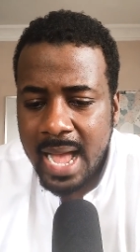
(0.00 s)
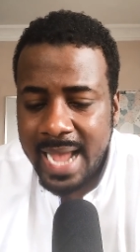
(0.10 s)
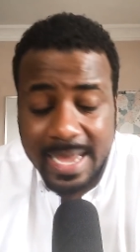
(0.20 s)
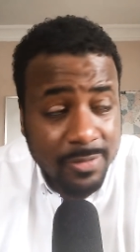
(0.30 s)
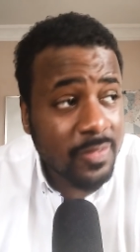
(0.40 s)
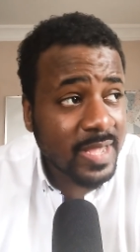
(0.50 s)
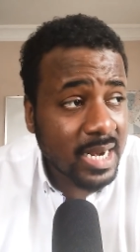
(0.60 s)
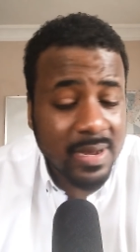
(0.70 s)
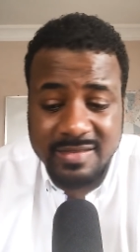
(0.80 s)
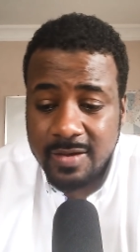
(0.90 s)
I kept on thinking
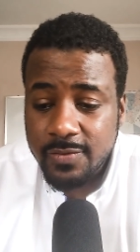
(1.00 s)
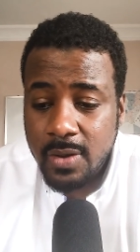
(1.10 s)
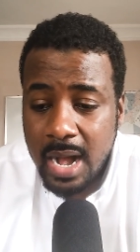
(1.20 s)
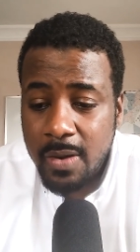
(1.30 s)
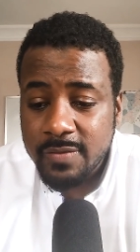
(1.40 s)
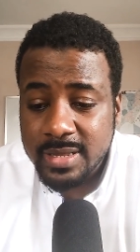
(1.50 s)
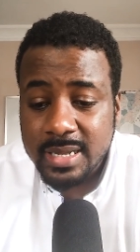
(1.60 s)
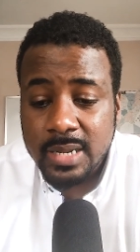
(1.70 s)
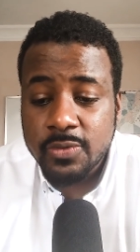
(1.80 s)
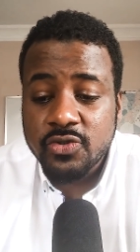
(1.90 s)
to myself, though, however, that the
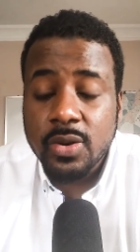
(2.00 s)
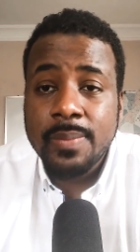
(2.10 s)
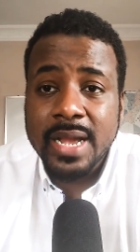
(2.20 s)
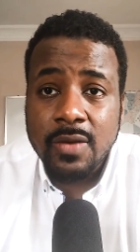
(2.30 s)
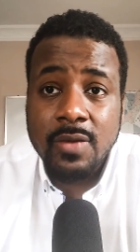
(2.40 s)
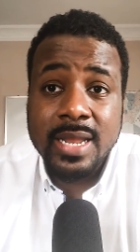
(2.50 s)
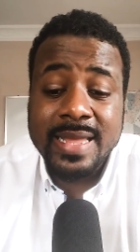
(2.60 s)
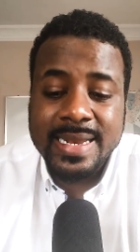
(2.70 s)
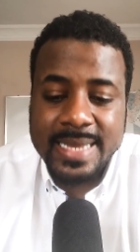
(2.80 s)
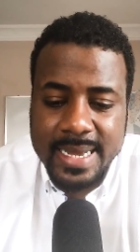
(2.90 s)
Clippers were going to make a run, and
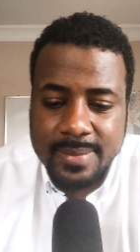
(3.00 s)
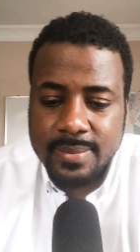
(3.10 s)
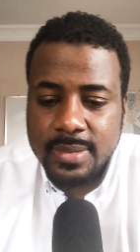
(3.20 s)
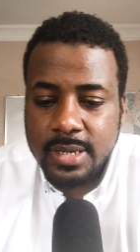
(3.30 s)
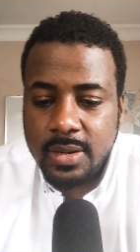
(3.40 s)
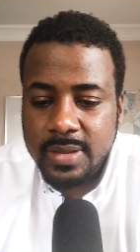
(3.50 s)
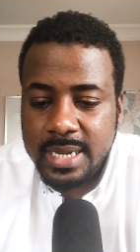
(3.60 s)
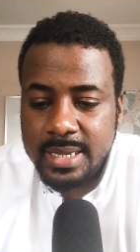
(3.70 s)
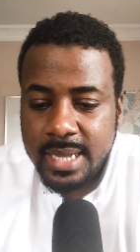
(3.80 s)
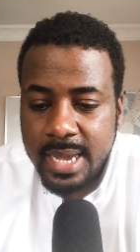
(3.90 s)
they did. You know,
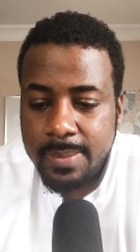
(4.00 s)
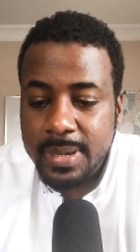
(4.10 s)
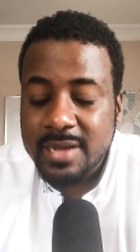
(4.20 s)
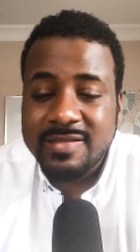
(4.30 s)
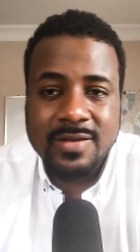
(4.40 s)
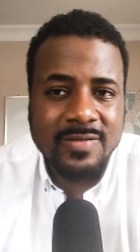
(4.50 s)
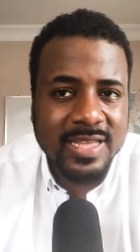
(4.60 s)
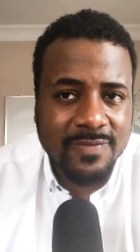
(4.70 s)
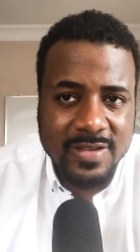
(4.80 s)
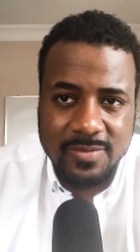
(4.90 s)
they did, because their
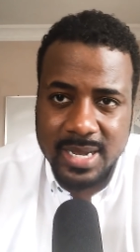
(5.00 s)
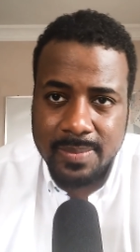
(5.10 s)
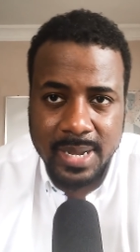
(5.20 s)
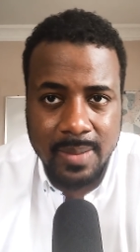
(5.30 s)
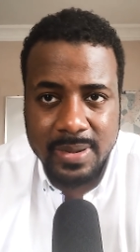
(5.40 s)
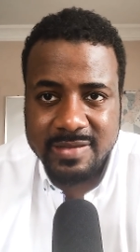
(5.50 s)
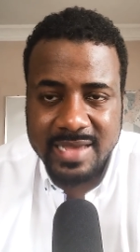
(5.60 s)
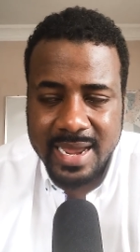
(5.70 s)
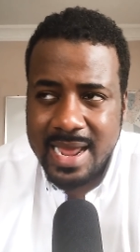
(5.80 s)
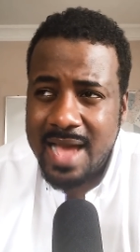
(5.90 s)
defense began to pick up in the
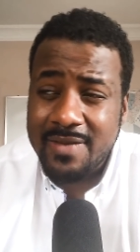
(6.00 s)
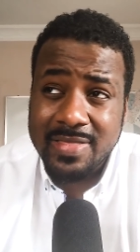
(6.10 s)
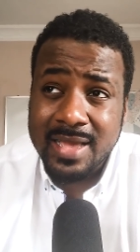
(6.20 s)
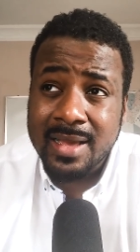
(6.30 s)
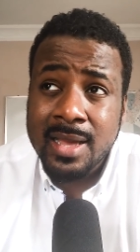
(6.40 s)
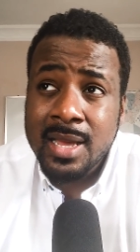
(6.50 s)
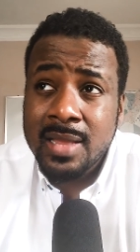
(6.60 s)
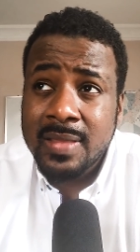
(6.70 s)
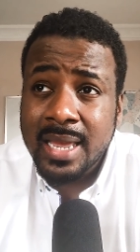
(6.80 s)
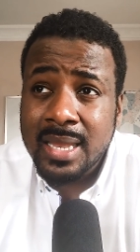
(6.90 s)
second half. I think
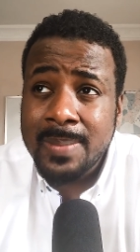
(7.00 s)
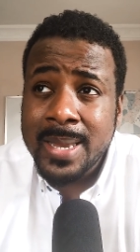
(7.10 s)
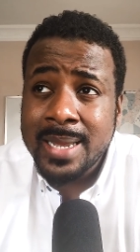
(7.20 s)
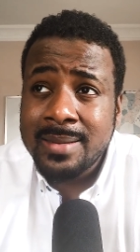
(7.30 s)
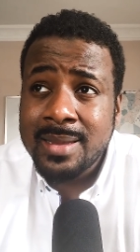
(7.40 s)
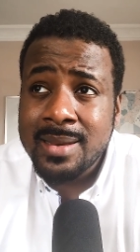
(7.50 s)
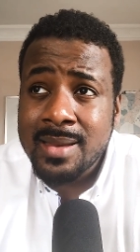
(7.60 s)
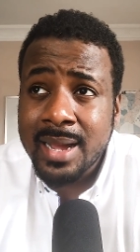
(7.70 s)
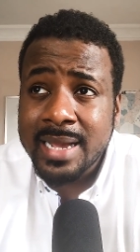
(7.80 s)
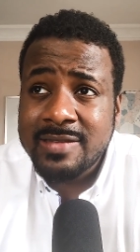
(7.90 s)
they limited the
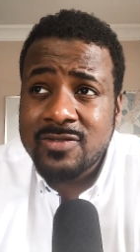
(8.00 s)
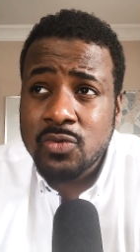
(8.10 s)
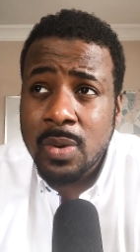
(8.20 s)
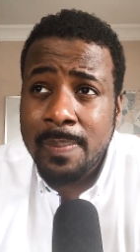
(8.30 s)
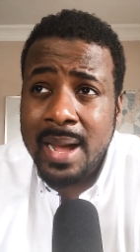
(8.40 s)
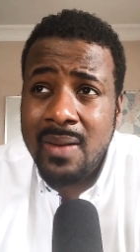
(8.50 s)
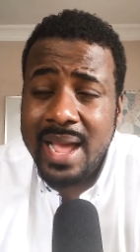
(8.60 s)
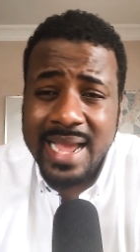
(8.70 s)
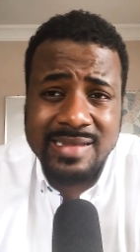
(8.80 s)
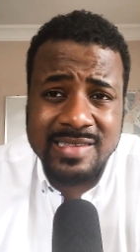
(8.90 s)
Nuggets to
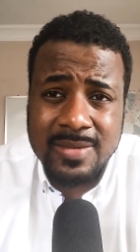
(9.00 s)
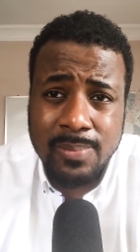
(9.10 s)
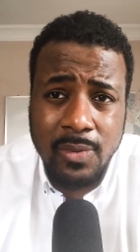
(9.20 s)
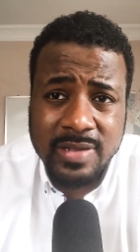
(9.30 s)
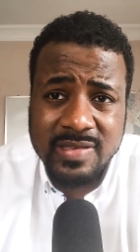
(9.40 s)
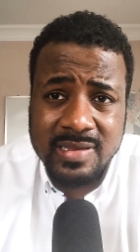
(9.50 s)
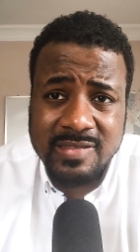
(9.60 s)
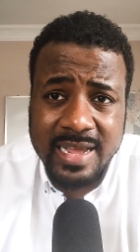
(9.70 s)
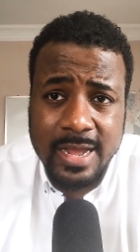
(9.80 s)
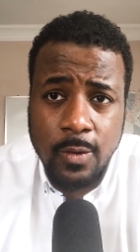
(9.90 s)
about 18 points in the
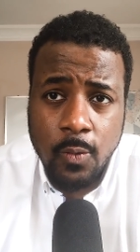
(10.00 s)
third